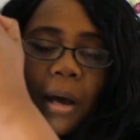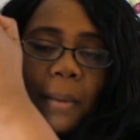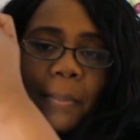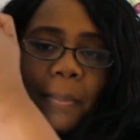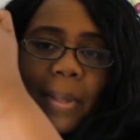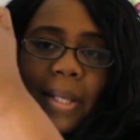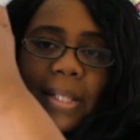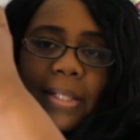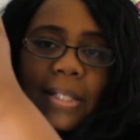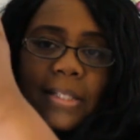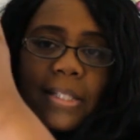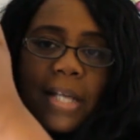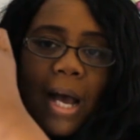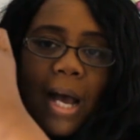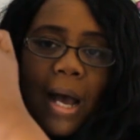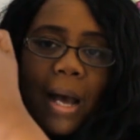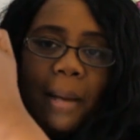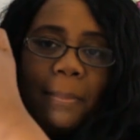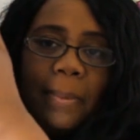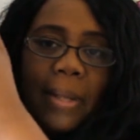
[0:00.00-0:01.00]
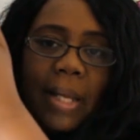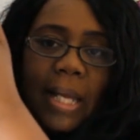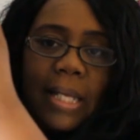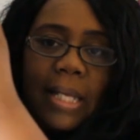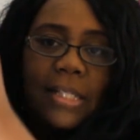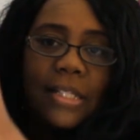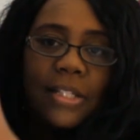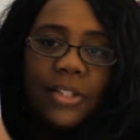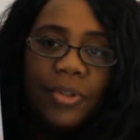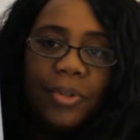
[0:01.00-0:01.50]
up in the top
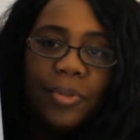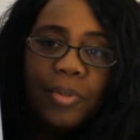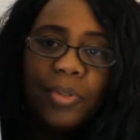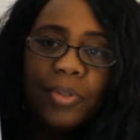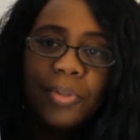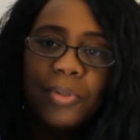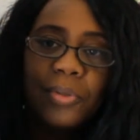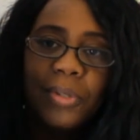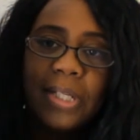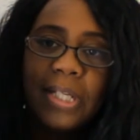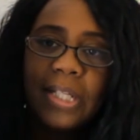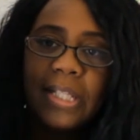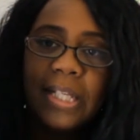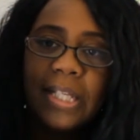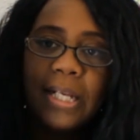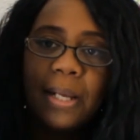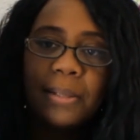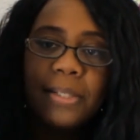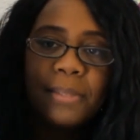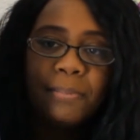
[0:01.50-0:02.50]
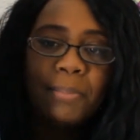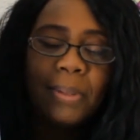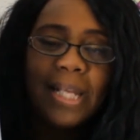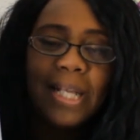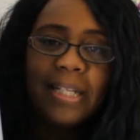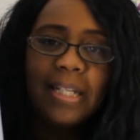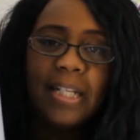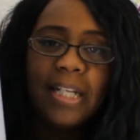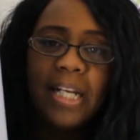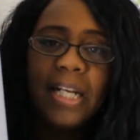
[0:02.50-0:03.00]
into the drink, and then it's
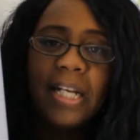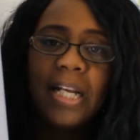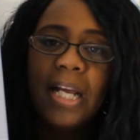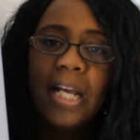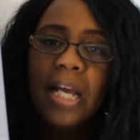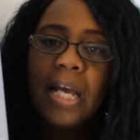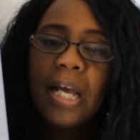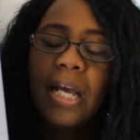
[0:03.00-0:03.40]
blended in,